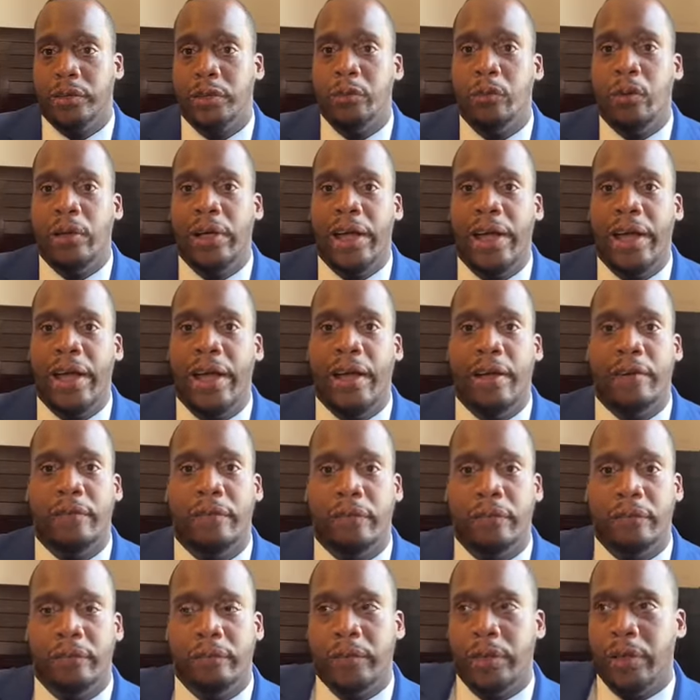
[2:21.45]
You want to have,
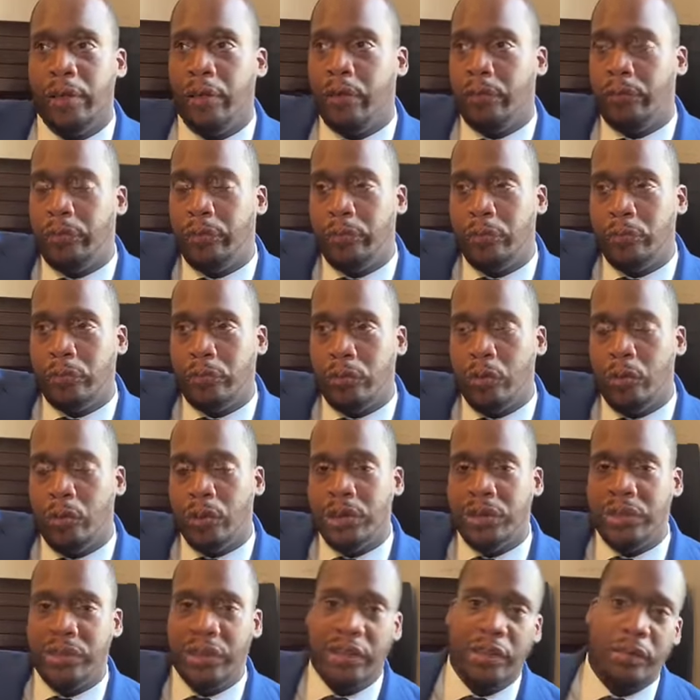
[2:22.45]
if you're doing
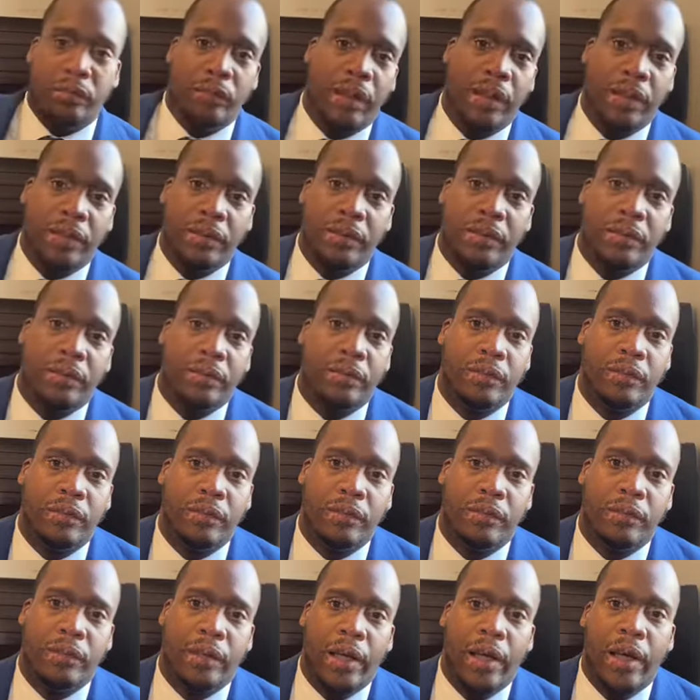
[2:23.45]
6 months,
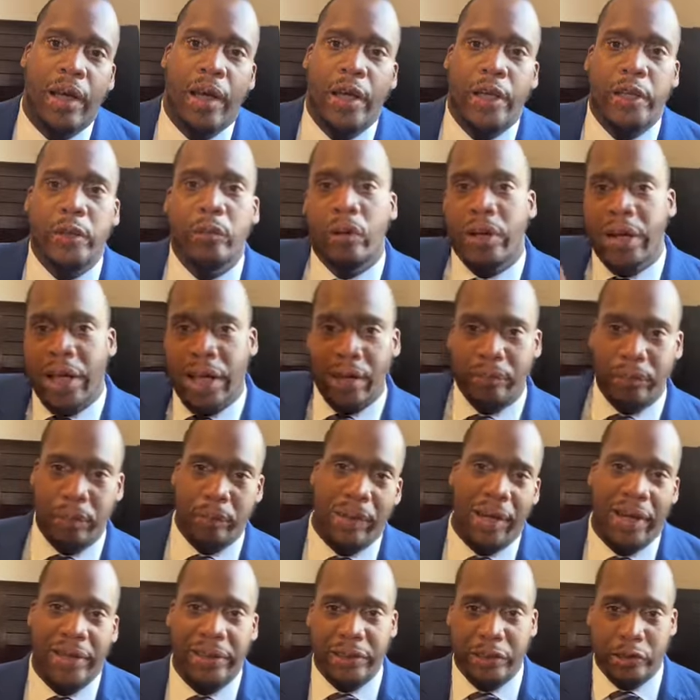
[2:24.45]
you want to have
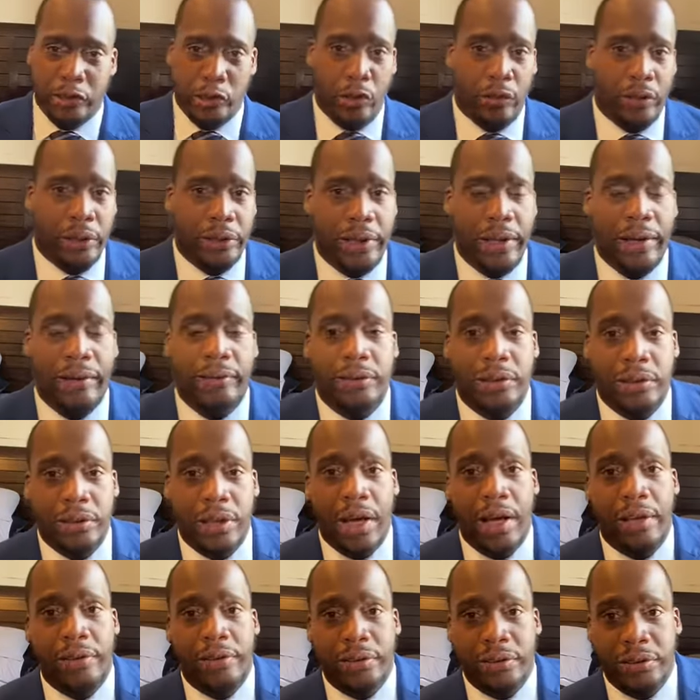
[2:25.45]
about at least
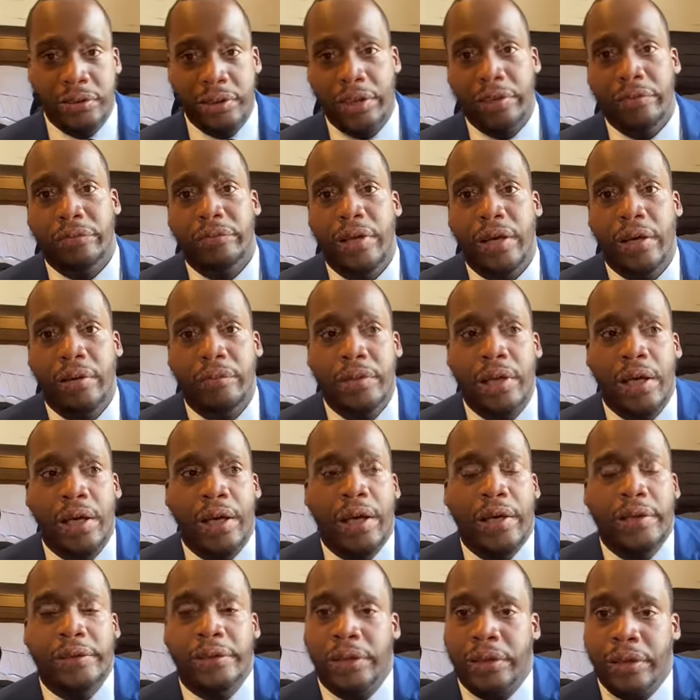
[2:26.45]
$30,000 saved up
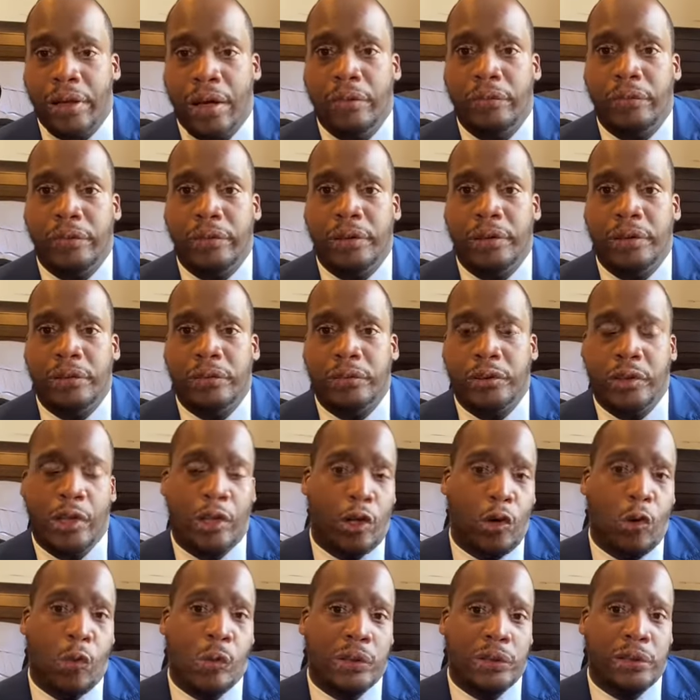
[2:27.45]
to cover your
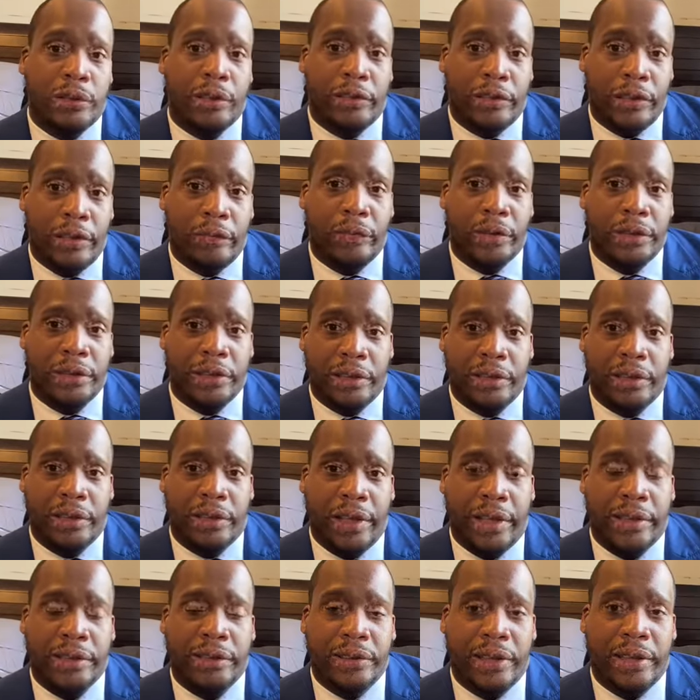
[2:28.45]
cost of living just in
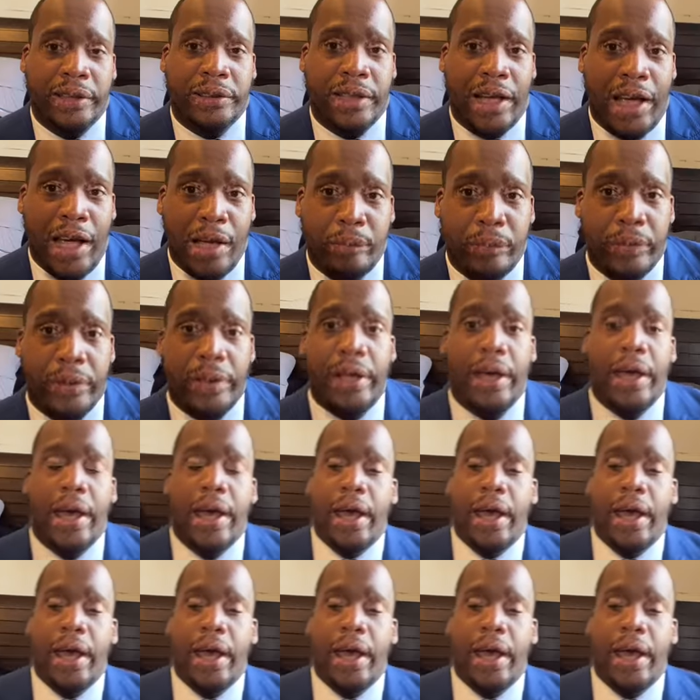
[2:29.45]
case things happen.